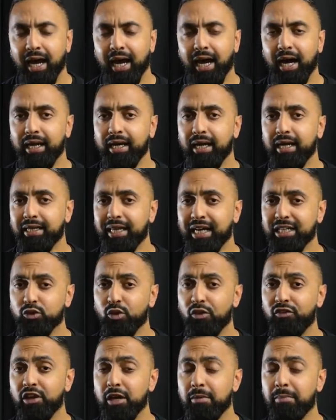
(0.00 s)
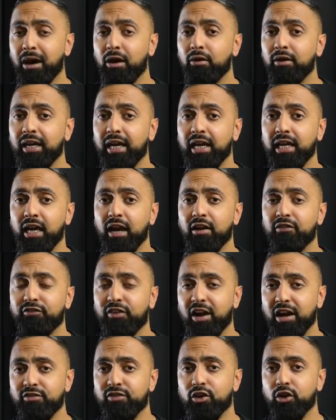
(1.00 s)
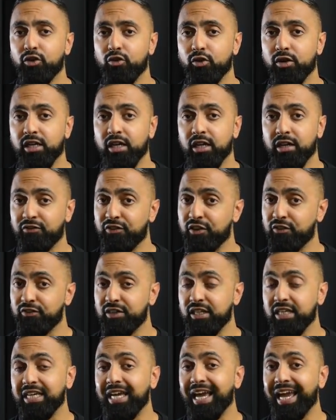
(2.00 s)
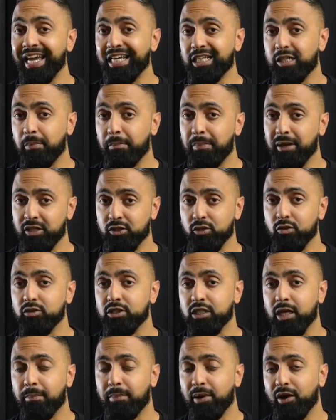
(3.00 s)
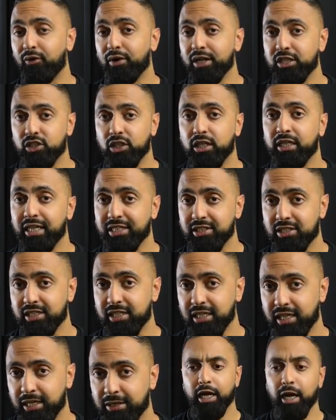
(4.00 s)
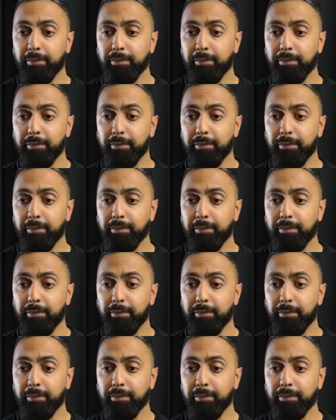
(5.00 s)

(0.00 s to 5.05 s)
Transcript: And that's roughly about a 558 pixels per inch density.